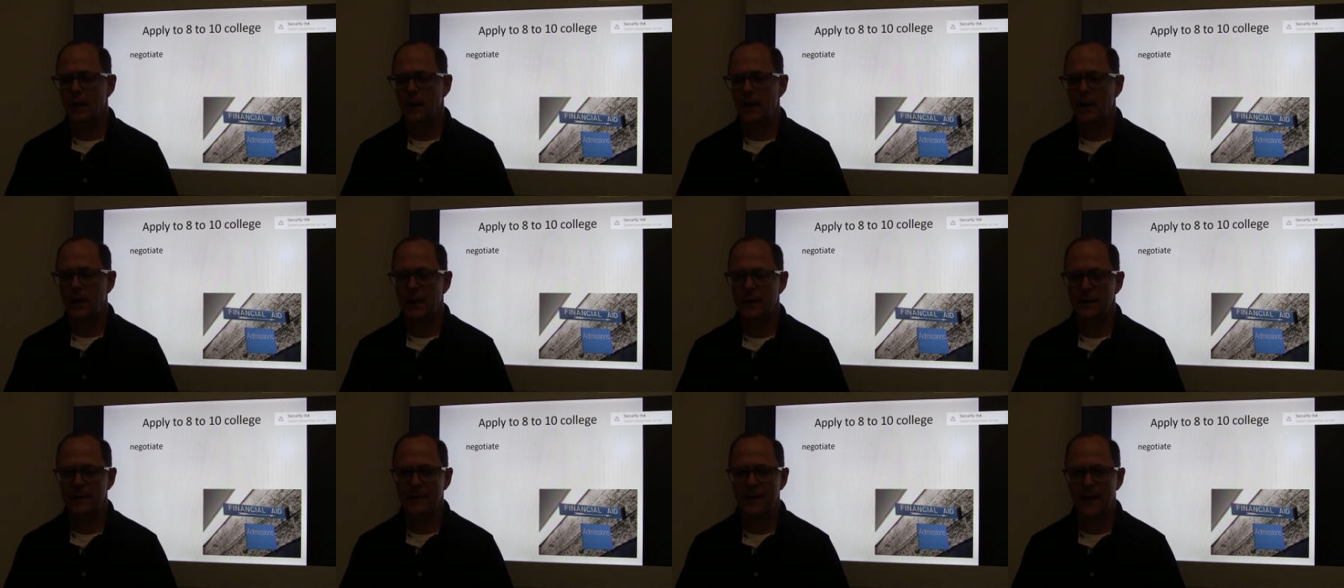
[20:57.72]

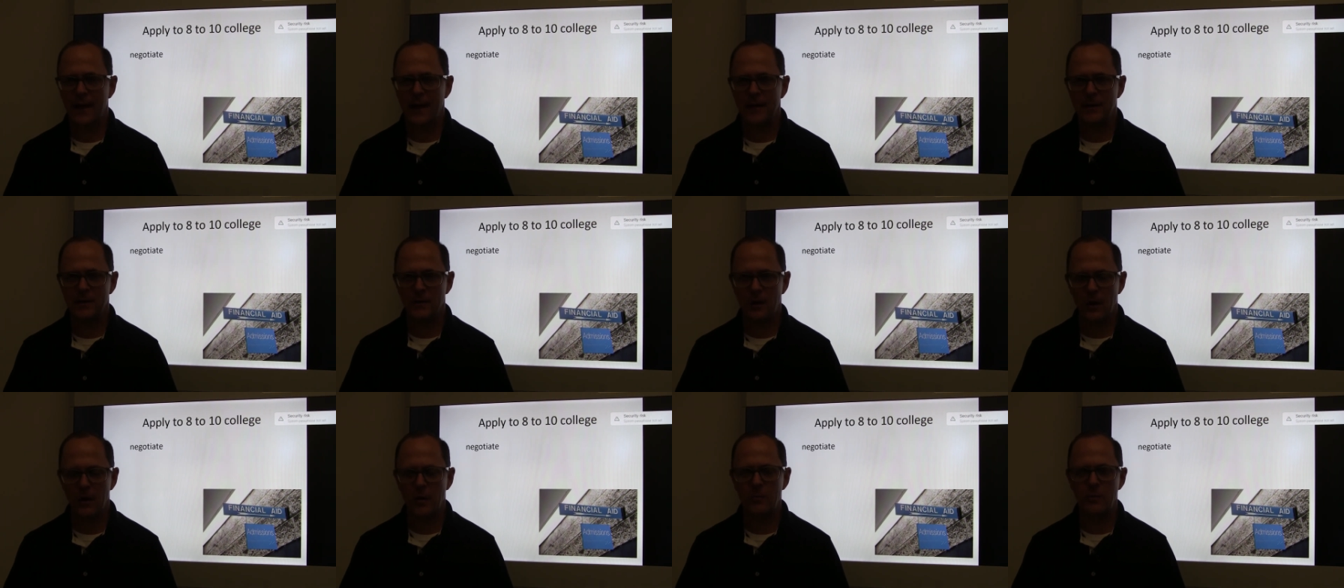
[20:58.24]
And Dad
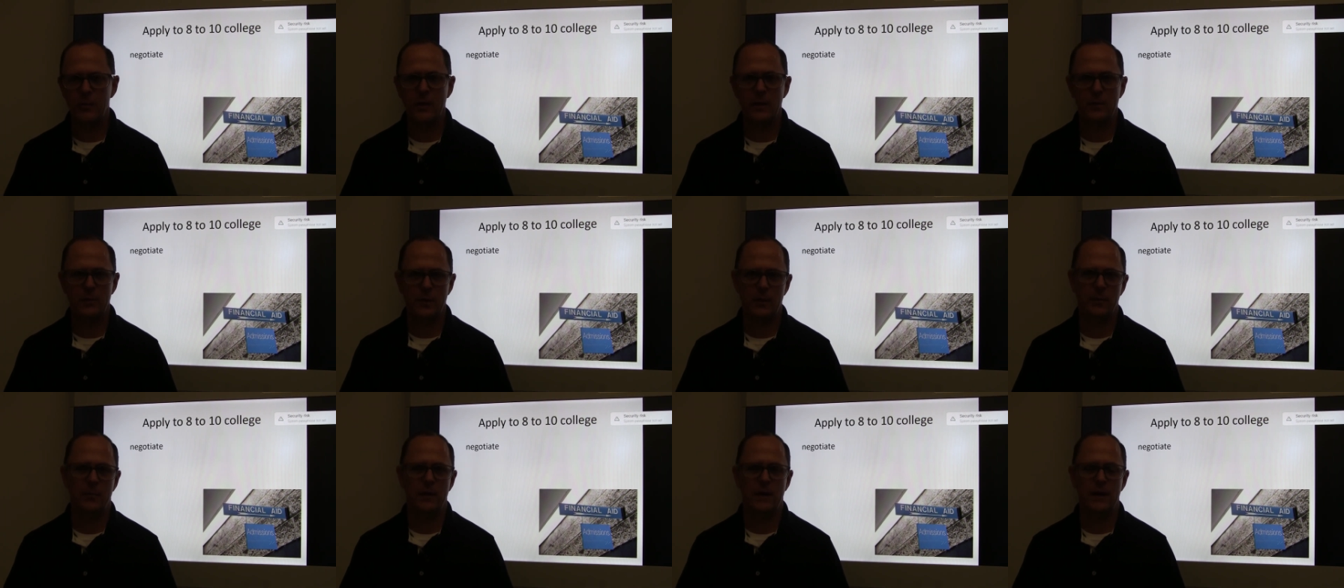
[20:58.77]
called me
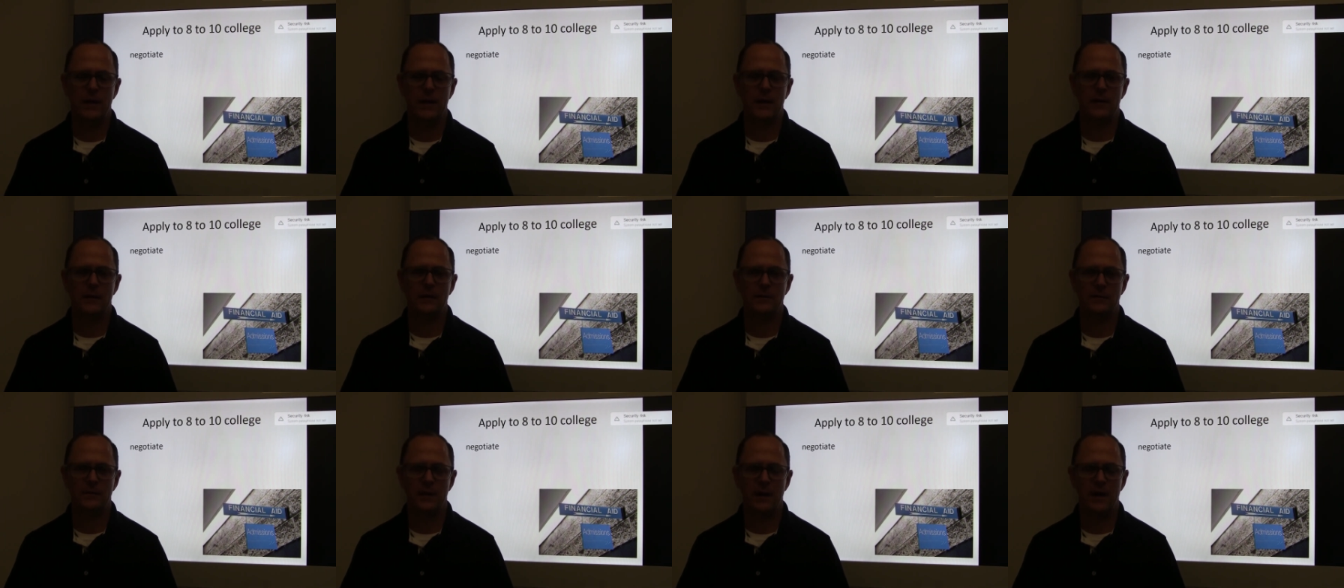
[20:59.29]
up in a panic
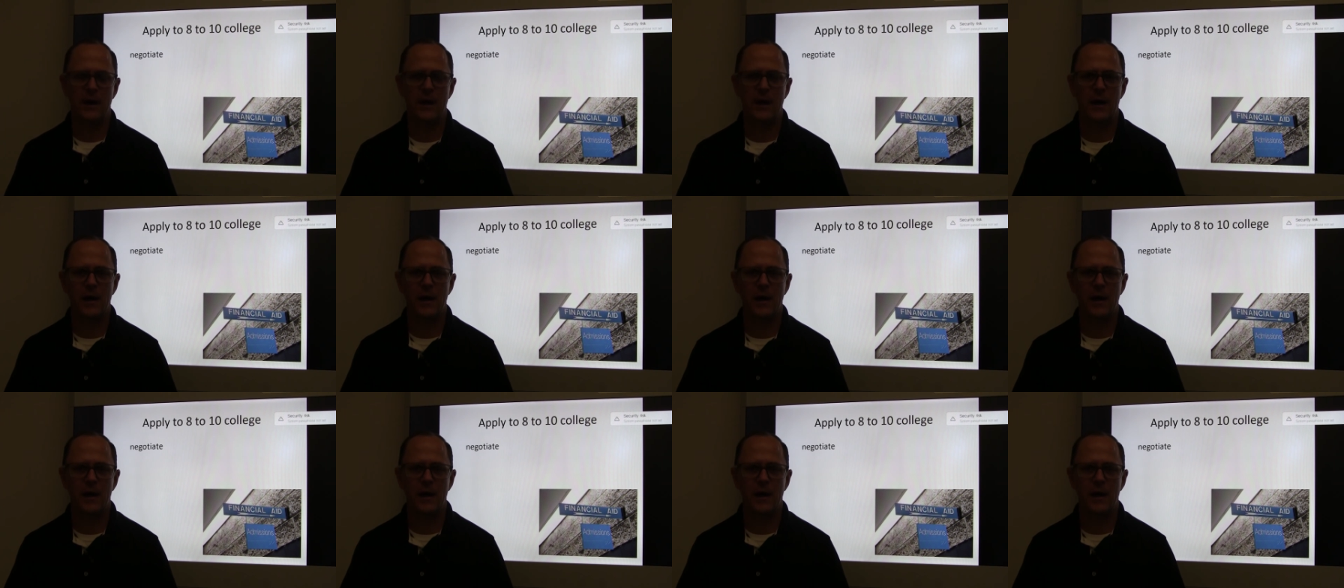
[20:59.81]
and said,